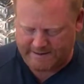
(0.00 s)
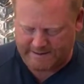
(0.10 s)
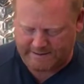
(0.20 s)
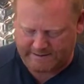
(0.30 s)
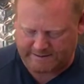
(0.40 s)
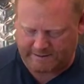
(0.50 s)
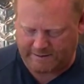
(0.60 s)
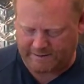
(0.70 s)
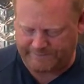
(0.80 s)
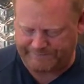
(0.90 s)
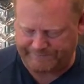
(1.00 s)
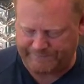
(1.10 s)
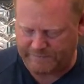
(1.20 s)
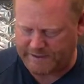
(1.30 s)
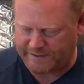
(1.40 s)
So,
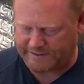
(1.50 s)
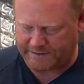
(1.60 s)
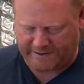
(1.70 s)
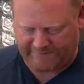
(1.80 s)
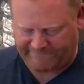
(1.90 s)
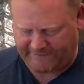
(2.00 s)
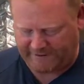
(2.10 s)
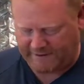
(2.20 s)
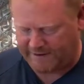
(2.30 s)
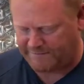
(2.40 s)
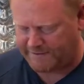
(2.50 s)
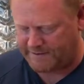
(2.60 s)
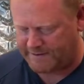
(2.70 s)
make sure you fill it up.